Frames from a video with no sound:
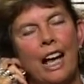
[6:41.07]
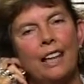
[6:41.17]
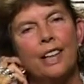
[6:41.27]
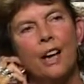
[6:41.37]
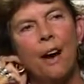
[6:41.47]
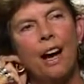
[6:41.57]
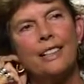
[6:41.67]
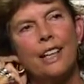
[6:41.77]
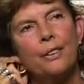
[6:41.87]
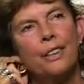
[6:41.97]
And no, I
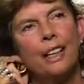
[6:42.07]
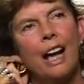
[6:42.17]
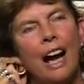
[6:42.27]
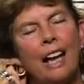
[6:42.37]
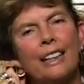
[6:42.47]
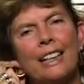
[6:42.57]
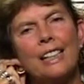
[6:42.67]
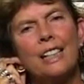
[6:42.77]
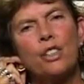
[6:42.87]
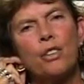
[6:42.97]
think
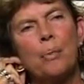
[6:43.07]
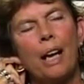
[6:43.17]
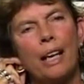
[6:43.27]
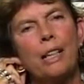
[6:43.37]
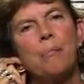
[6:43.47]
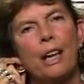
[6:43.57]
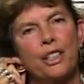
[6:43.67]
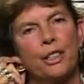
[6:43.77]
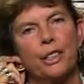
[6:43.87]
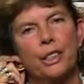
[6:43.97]
it's extremely
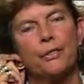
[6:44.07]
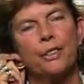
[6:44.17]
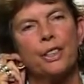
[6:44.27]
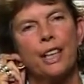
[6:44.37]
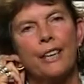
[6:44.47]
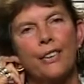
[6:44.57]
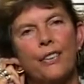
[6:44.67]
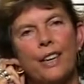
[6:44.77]
unimaginative to say that